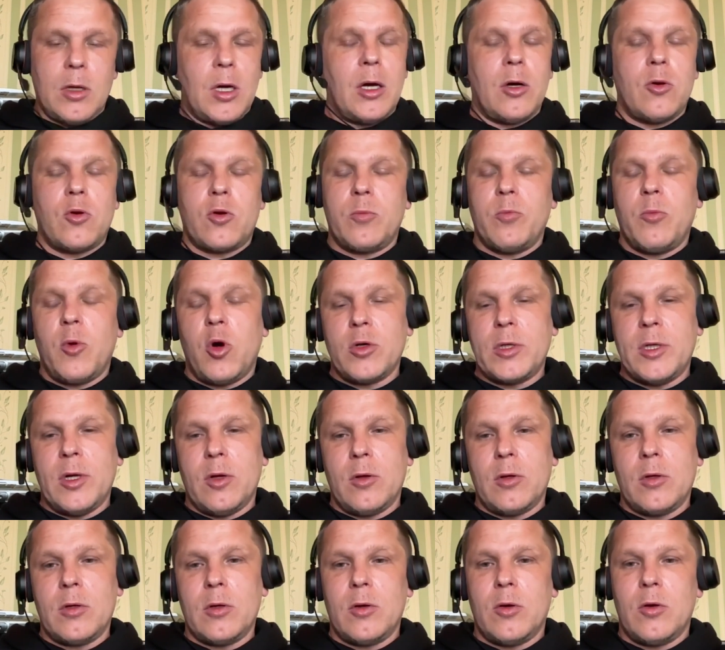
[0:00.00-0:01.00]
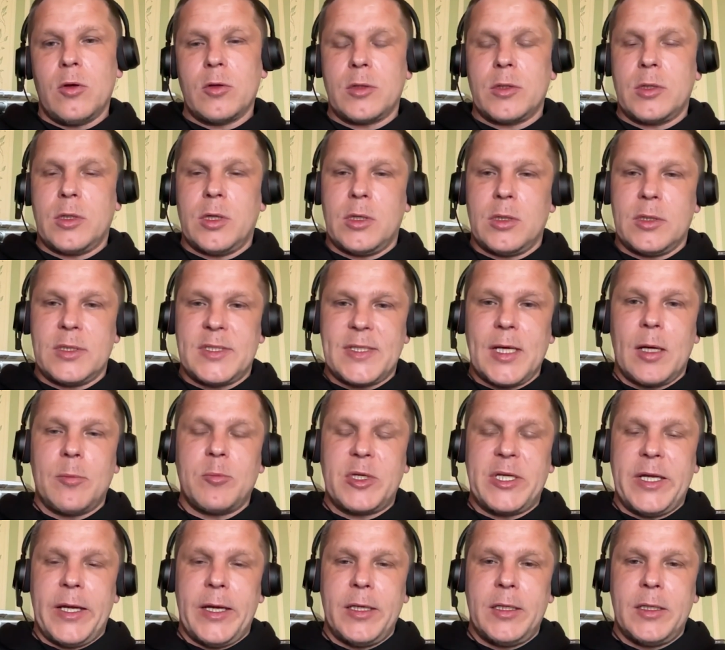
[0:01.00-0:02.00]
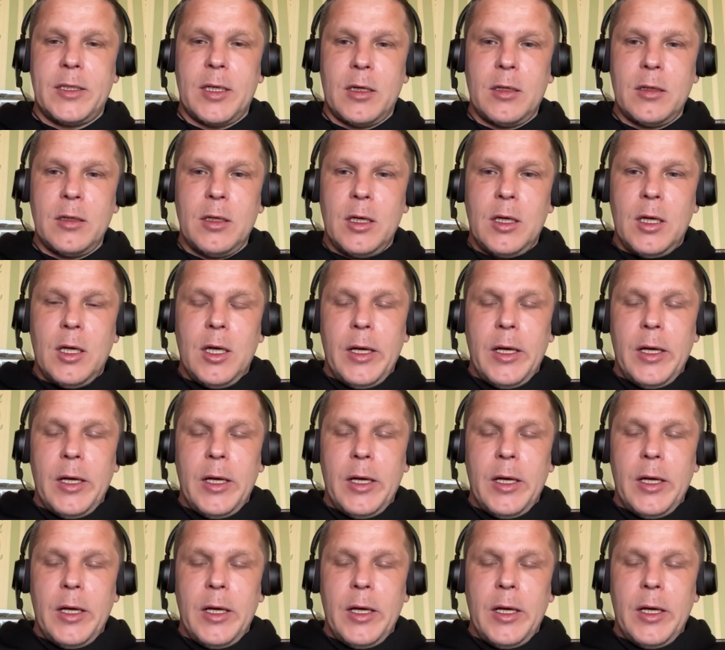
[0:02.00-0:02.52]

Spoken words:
our model on some data,